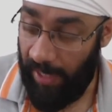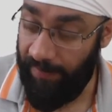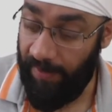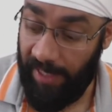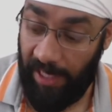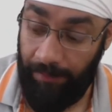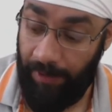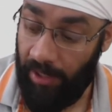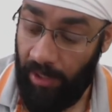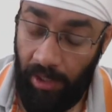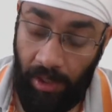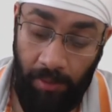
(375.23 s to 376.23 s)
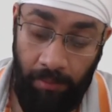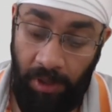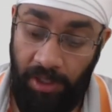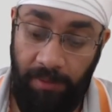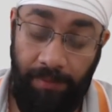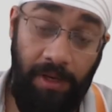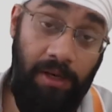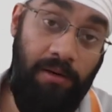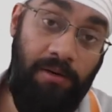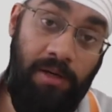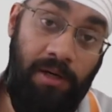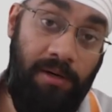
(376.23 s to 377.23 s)
and there can be multiple
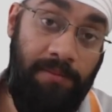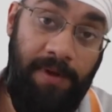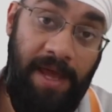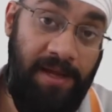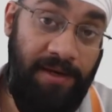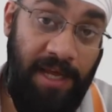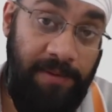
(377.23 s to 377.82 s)
uh,